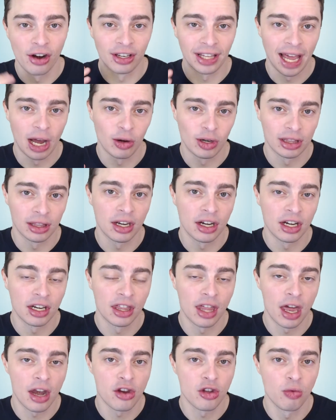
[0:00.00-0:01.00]
alkalinity
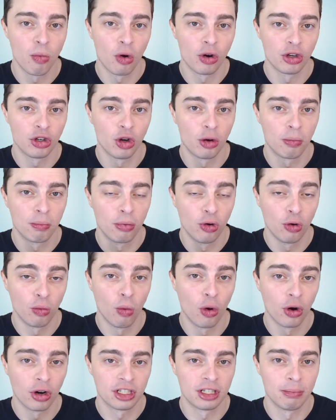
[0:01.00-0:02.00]
that you want your pool
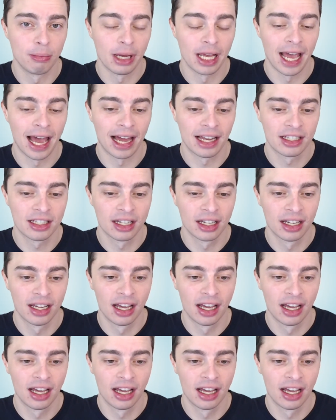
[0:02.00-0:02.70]
water to be at.